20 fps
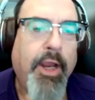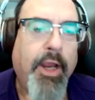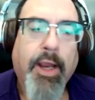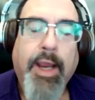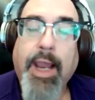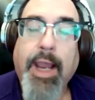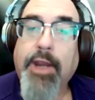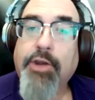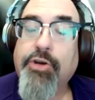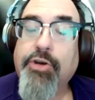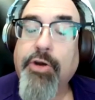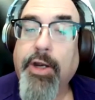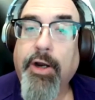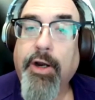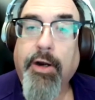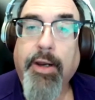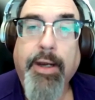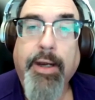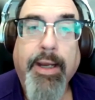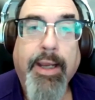Occasionally,
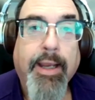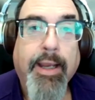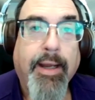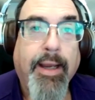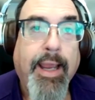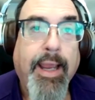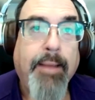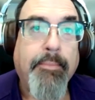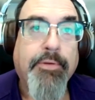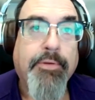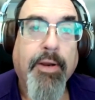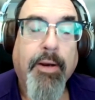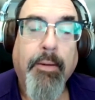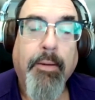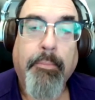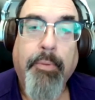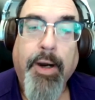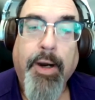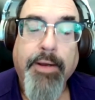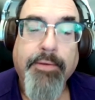you're going to get games out
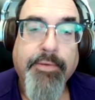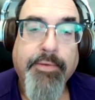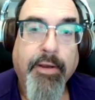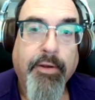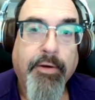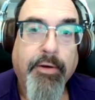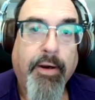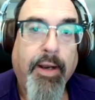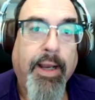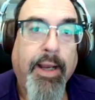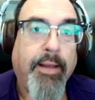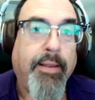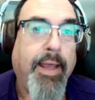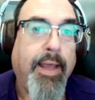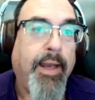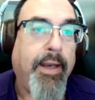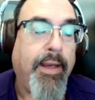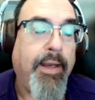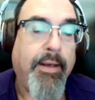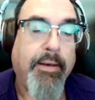of Bryce Elder like
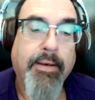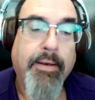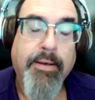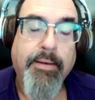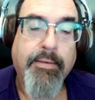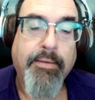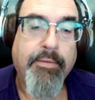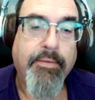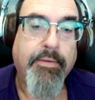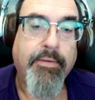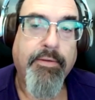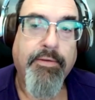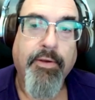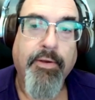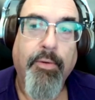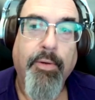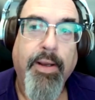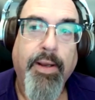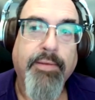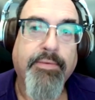that. He did
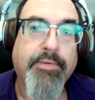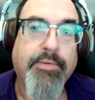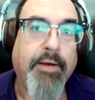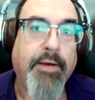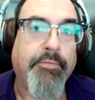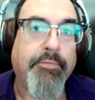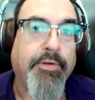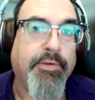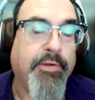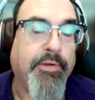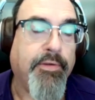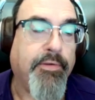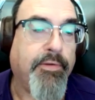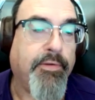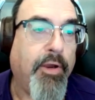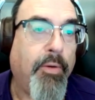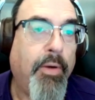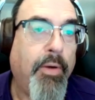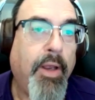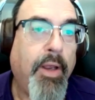so against San
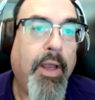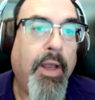Francisco.